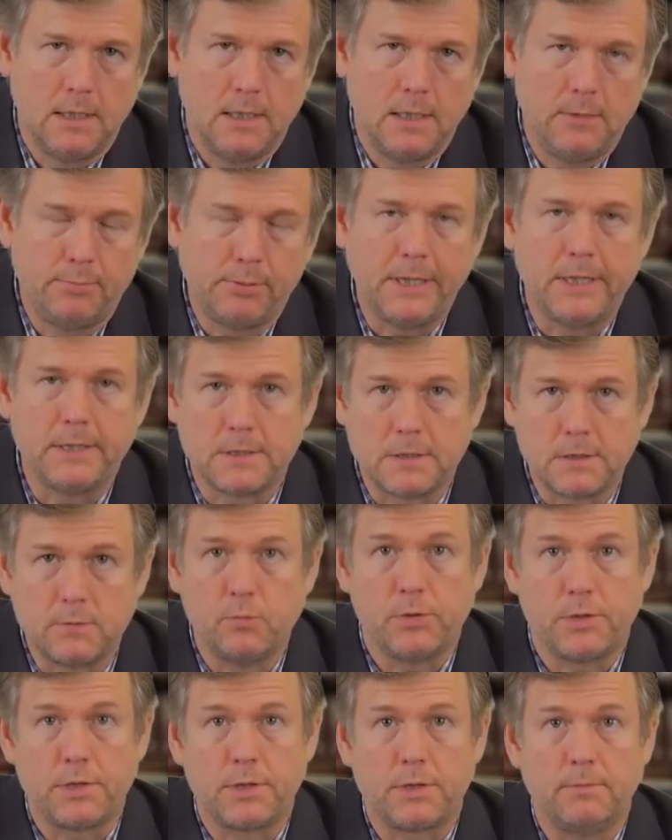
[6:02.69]
in places
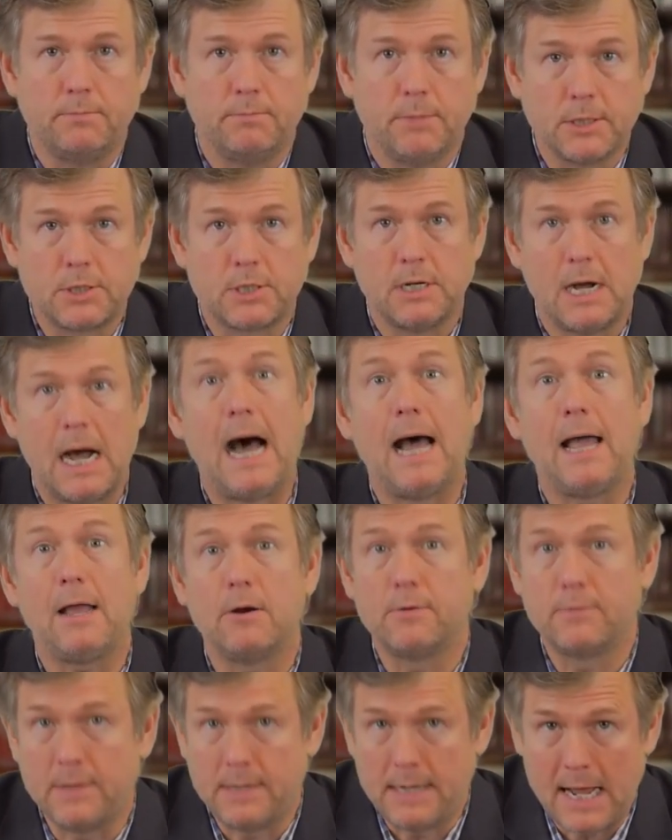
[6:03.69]
with much
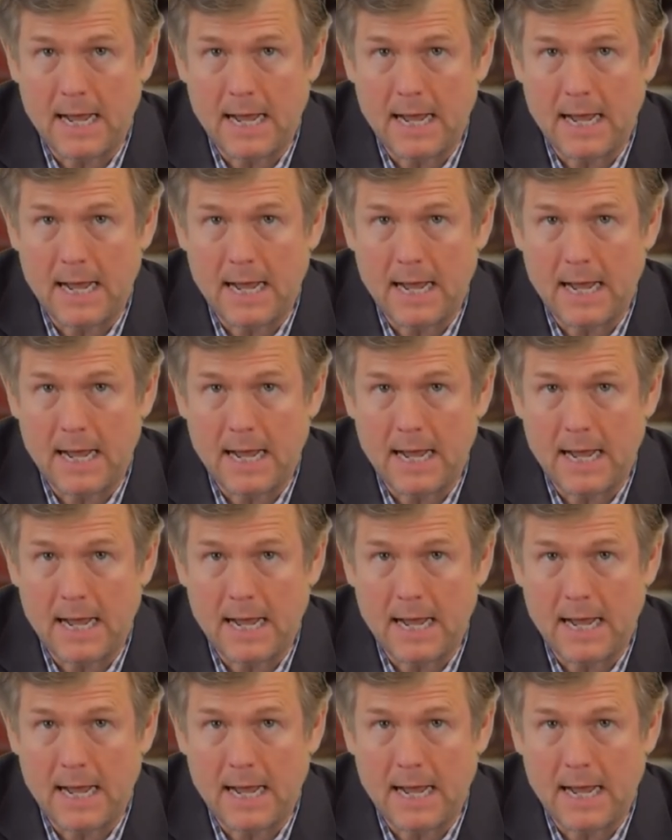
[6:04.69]
higher than